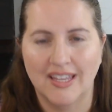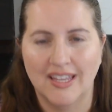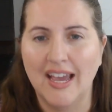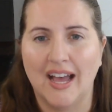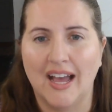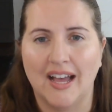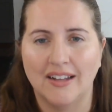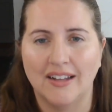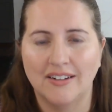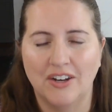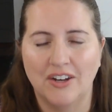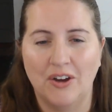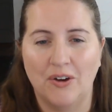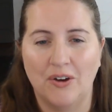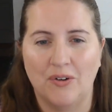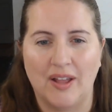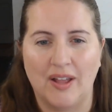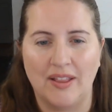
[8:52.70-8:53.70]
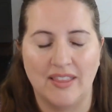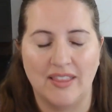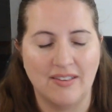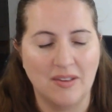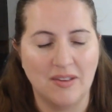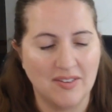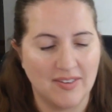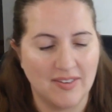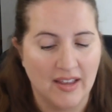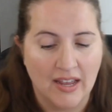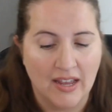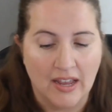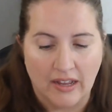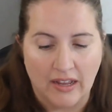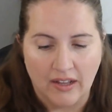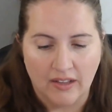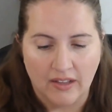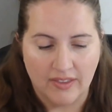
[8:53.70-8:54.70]
Yeah, no, and this
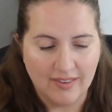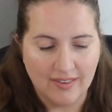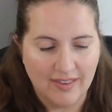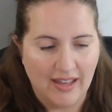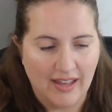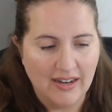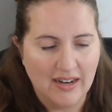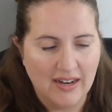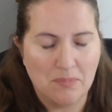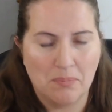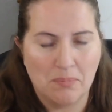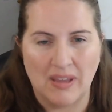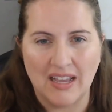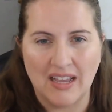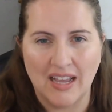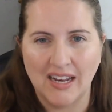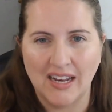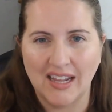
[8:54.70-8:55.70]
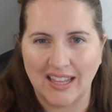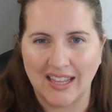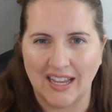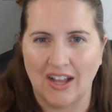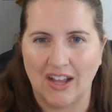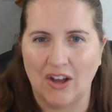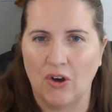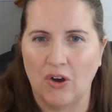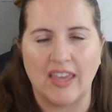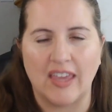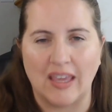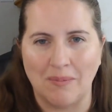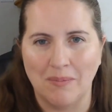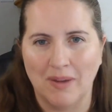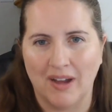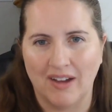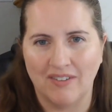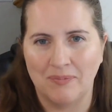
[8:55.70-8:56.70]
ended up being kind of like a
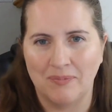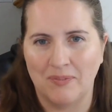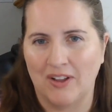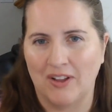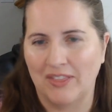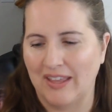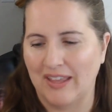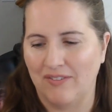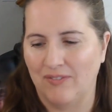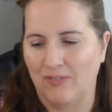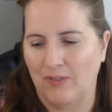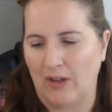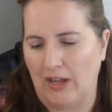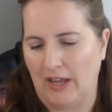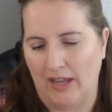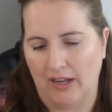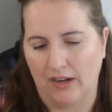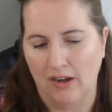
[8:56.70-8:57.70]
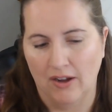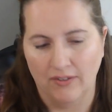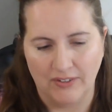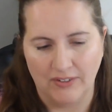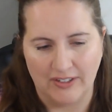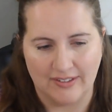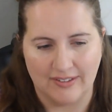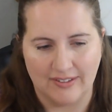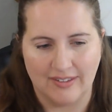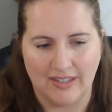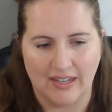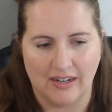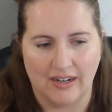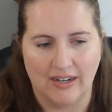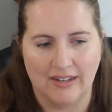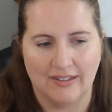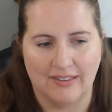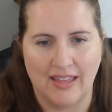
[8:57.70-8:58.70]
theme of the conference this
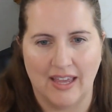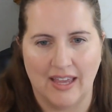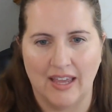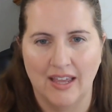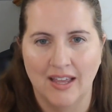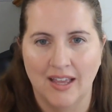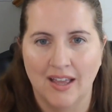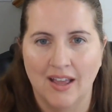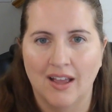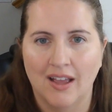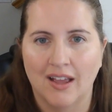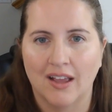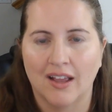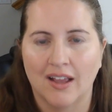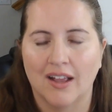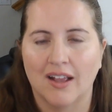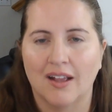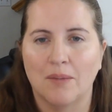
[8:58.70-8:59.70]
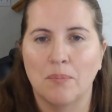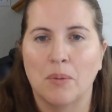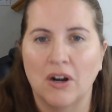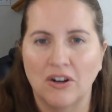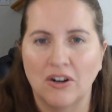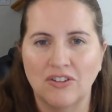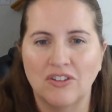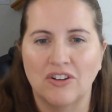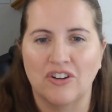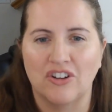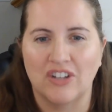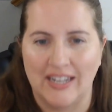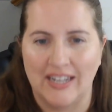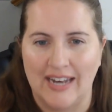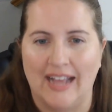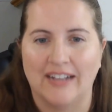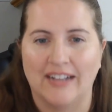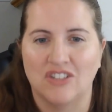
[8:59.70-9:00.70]
year is that personal
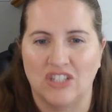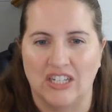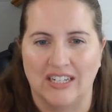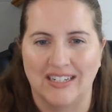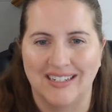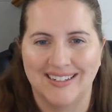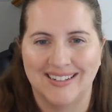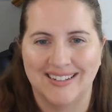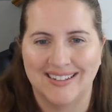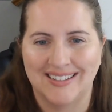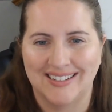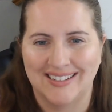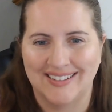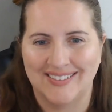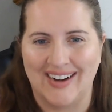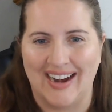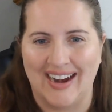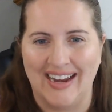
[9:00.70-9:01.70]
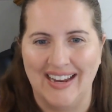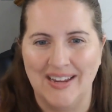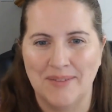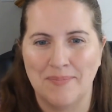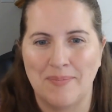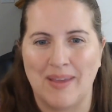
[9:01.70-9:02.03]
connection, right?